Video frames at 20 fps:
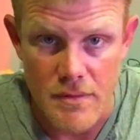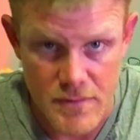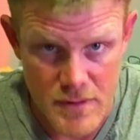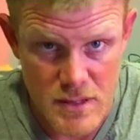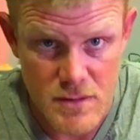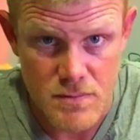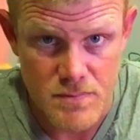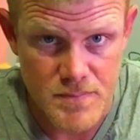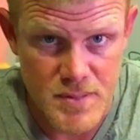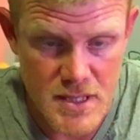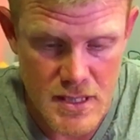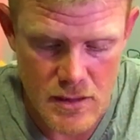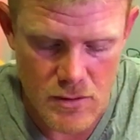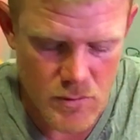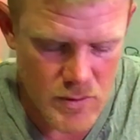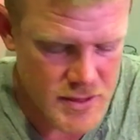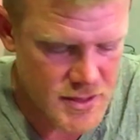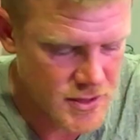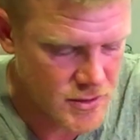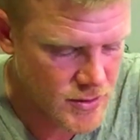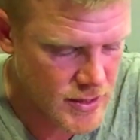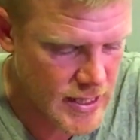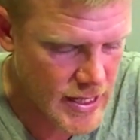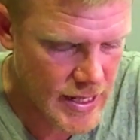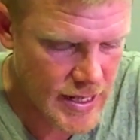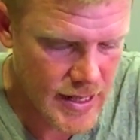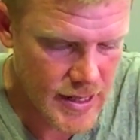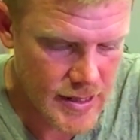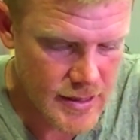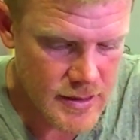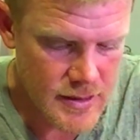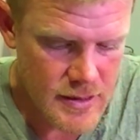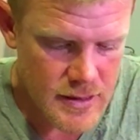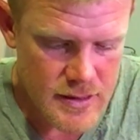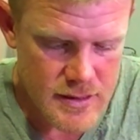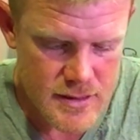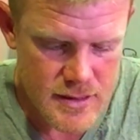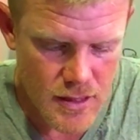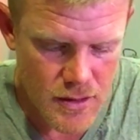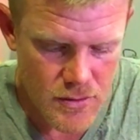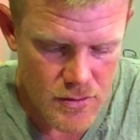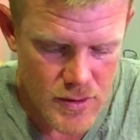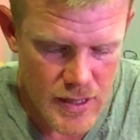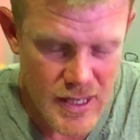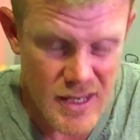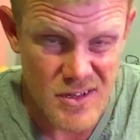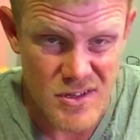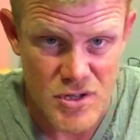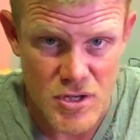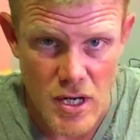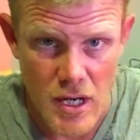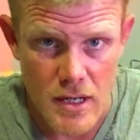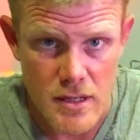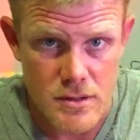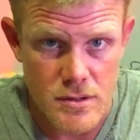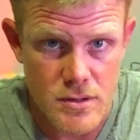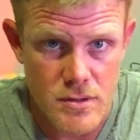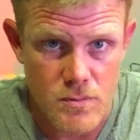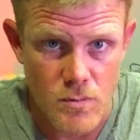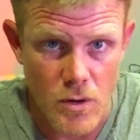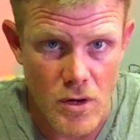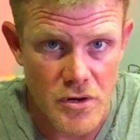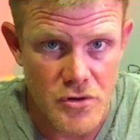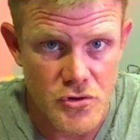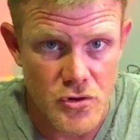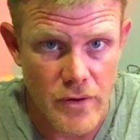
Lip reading: this particular one to your car. So it can charge while you're